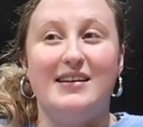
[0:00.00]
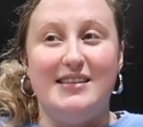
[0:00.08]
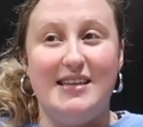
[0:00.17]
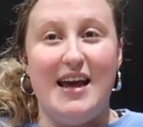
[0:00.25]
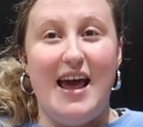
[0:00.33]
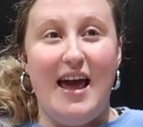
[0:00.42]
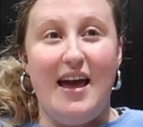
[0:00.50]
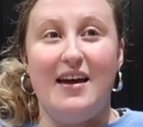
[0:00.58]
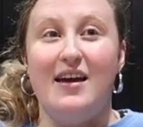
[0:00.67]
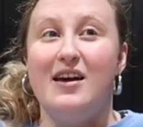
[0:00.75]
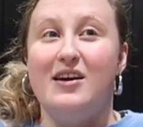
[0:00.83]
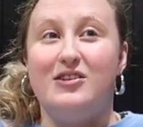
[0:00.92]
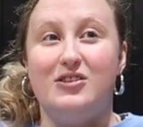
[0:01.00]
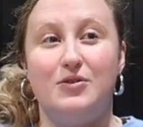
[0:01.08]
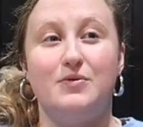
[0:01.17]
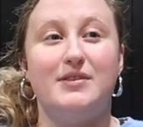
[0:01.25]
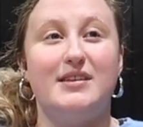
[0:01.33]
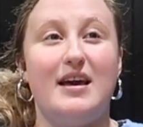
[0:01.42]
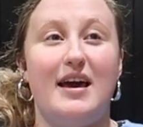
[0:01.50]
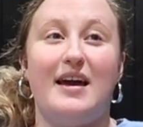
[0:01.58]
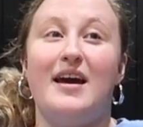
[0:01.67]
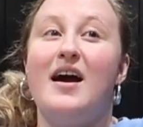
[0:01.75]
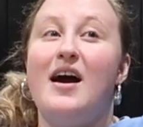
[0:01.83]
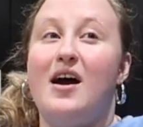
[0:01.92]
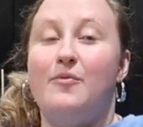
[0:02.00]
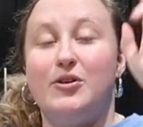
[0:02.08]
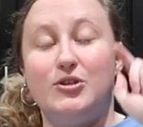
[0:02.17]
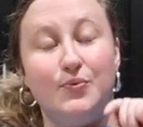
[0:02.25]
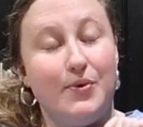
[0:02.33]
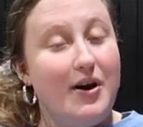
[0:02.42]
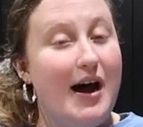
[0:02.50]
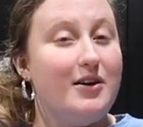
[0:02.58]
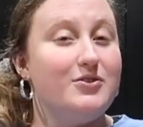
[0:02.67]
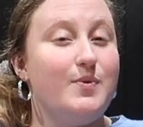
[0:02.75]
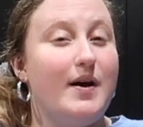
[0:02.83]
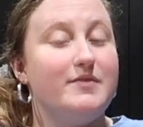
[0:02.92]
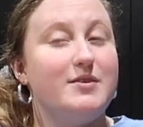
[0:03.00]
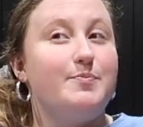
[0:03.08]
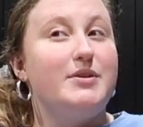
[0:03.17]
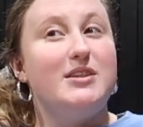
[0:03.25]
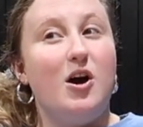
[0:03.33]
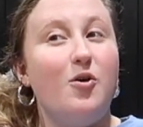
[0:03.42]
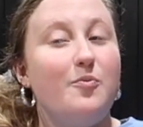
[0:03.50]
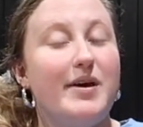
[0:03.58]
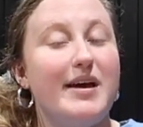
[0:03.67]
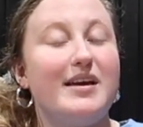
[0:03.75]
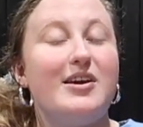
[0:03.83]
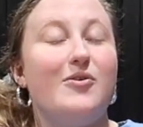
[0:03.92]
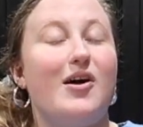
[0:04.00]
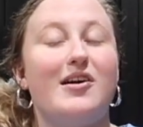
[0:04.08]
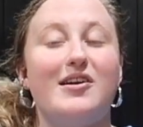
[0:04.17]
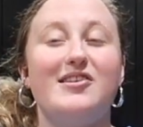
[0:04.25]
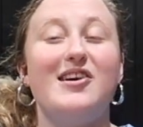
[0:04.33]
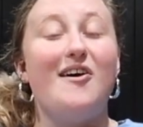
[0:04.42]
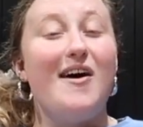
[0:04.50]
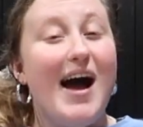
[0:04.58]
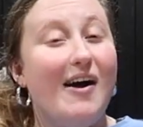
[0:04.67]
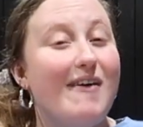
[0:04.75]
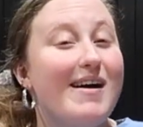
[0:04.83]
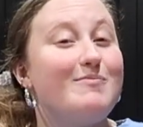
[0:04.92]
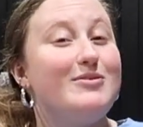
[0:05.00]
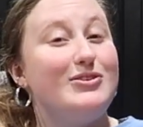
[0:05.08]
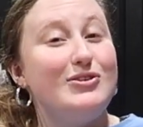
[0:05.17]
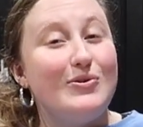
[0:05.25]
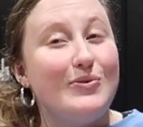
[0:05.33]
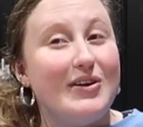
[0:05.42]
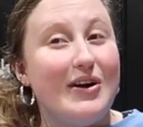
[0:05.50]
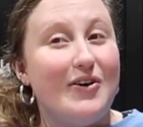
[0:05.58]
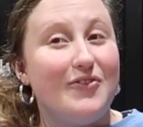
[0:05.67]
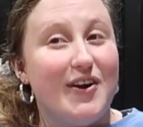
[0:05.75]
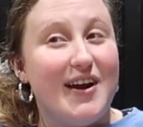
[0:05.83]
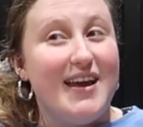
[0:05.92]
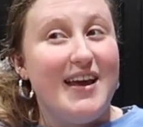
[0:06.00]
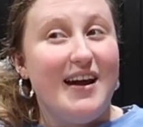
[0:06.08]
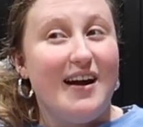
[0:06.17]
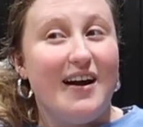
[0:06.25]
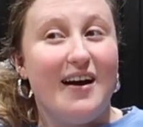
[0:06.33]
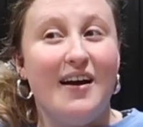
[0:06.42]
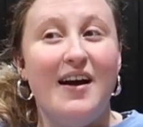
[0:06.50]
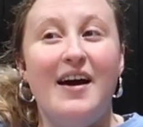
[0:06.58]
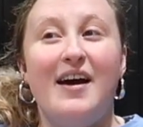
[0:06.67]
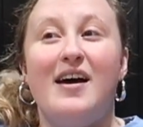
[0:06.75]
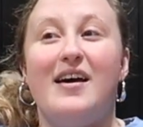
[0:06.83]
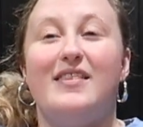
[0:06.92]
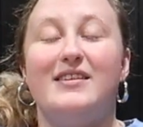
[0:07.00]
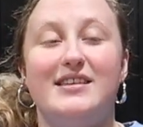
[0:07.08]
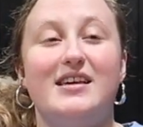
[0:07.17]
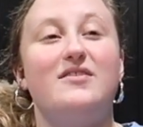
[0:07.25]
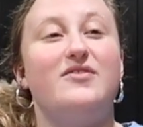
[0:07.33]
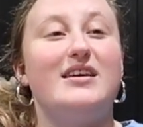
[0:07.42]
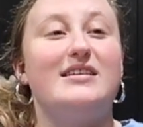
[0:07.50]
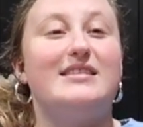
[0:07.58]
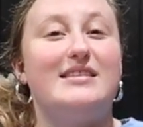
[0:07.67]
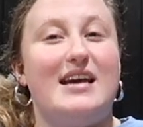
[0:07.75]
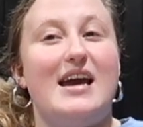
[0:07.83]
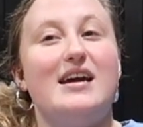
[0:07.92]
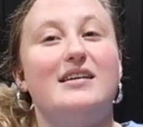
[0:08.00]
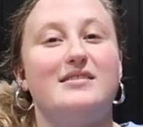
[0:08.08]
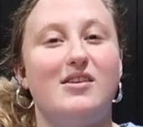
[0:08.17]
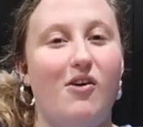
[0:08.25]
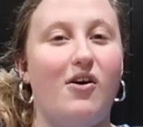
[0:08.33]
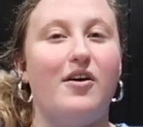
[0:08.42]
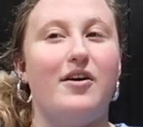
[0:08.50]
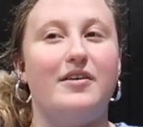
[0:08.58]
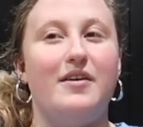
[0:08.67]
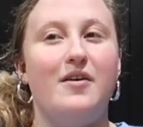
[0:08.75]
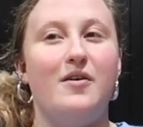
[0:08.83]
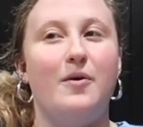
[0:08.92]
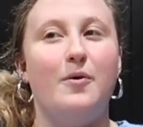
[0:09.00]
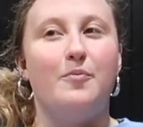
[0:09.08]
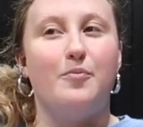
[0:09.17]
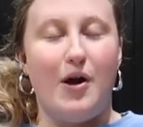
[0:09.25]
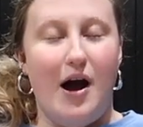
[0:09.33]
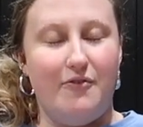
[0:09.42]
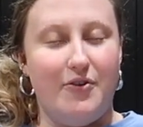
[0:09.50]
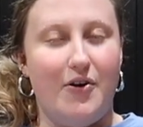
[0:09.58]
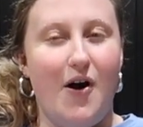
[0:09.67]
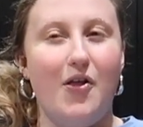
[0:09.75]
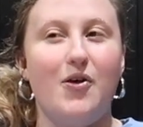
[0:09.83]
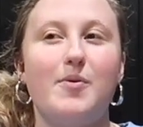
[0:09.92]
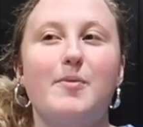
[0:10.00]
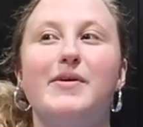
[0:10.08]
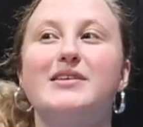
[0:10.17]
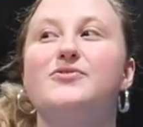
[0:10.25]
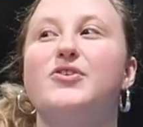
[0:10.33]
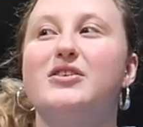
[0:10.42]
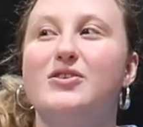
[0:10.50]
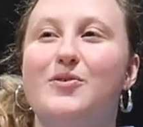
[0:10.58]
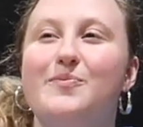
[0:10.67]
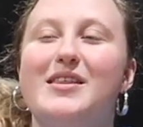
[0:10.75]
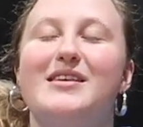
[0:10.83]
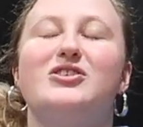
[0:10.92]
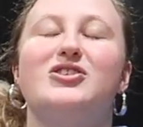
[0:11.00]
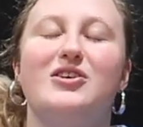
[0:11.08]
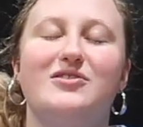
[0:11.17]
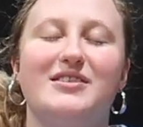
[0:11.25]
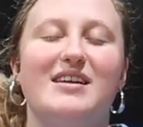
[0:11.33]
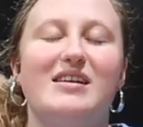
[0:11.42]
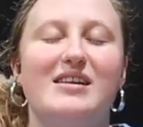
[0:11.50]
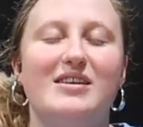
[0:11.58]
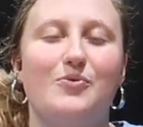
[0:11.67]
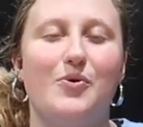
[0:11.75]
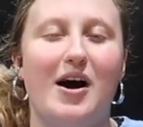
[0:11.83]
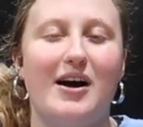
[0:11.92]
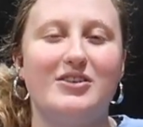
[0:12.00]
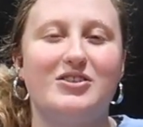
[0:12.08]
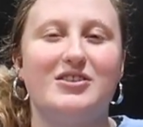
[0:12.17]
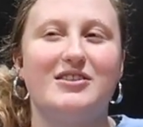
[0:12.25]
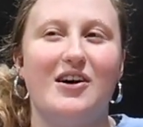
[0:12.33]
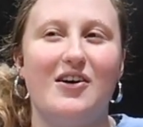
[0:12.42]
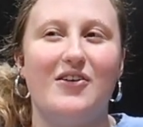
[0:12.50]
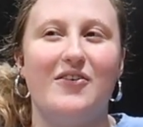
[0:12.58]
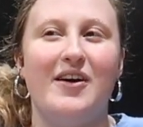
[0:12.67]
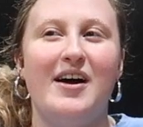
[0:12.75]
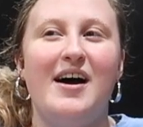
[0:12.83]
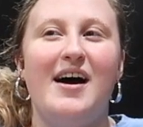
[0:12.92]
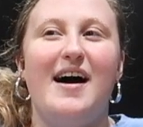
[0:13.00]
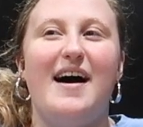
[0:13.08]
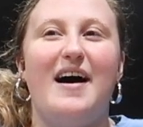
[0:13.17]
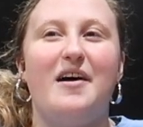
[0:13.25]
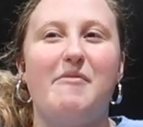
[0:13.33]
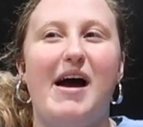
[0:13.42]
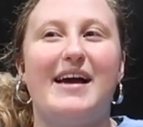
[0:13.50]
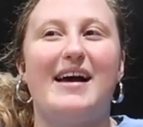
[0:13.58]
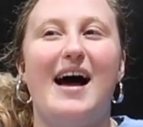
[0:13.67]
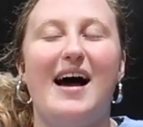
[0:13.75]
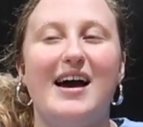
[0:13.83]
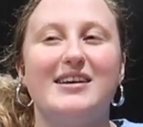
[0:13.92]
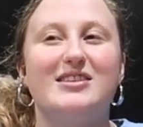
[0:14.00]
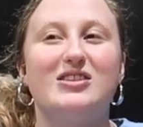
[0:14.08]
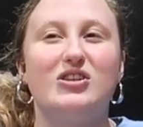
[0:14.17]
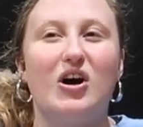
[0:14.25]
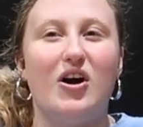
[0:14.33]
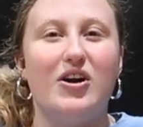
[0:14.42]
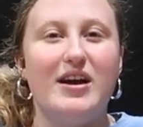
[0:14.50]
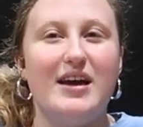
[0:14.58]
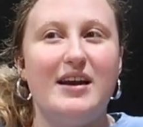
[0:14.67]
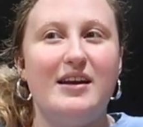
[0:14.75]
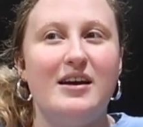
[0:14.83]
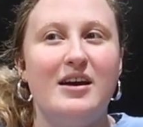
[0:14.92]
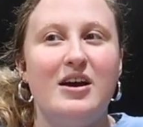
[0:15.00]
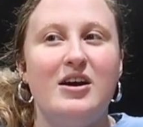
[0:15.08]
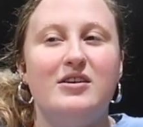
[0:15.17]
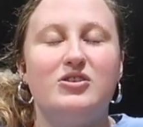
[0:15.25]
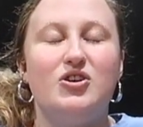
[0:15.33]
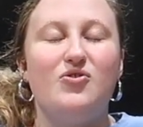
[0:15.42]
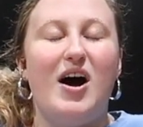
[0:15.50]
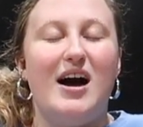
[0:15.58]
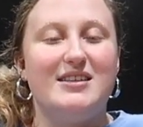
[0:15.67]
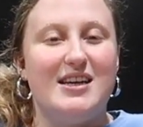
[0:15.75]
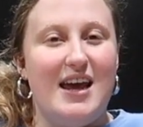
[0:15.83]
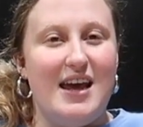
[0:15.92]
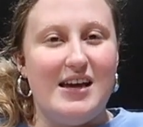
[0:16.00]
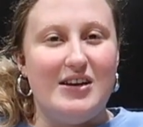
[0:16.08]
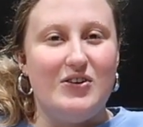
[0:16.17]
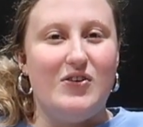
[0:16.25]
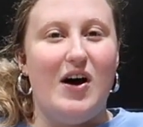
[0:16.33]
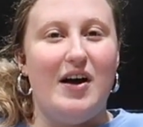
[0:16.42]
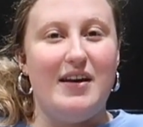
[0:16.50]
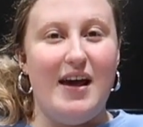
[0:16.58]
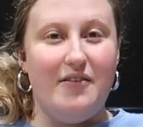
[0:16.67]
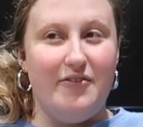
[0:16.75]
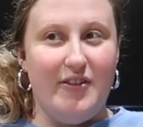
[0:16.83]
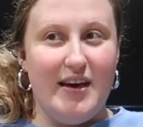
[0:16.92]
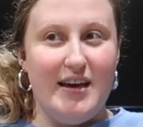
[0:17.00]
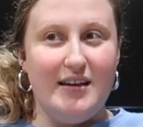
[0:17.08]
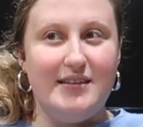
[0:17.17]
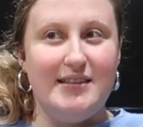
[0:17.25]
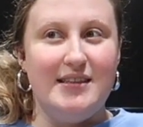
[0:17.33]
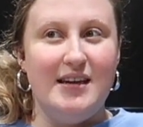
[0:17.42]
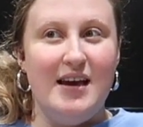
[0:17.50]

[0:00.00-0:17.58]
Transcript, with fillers: Today, Tuesday, I'm watching Real Housewives of Potomac. You already know how I'm doing over here. The TV stays on Bravo, although my best friend told me these shows that I need to watch. So I started Too Hot to Handle on Netflix,